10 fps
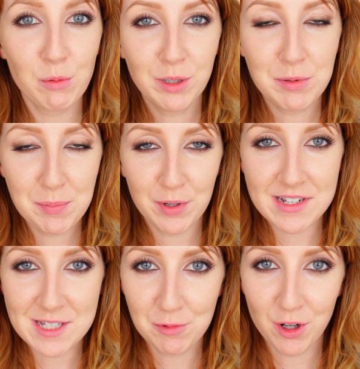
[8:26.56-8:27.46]
I will be
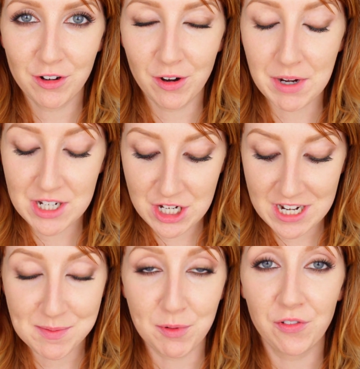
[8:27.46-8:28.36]
putting some color on my
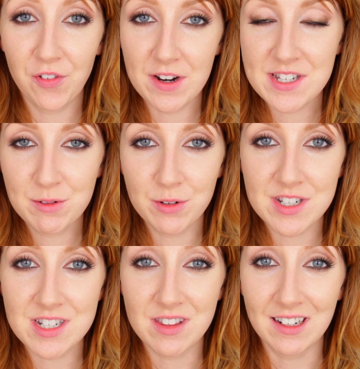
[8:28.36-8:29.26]
cheeks, but first I'm
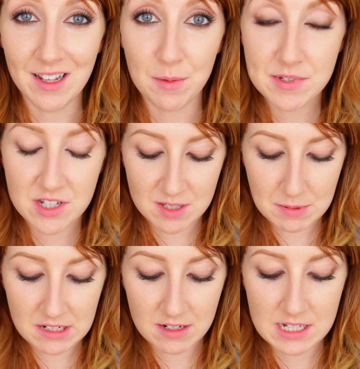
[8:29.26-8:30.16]
going to do the lips,
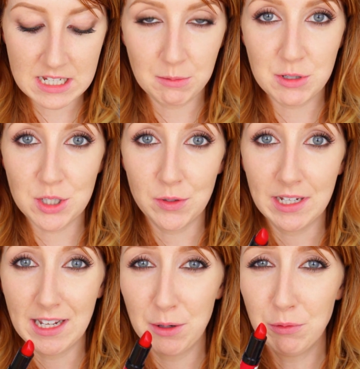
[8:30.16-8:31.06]
just because I'm
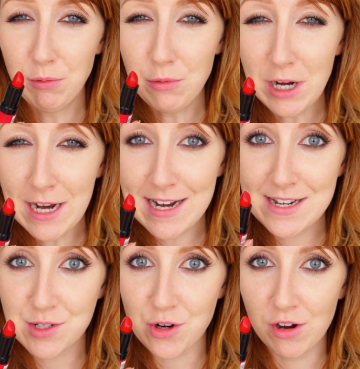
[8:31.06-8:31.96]
doing a
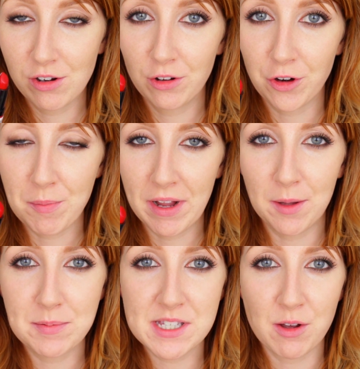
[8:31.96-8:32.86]
really strong color on my lips.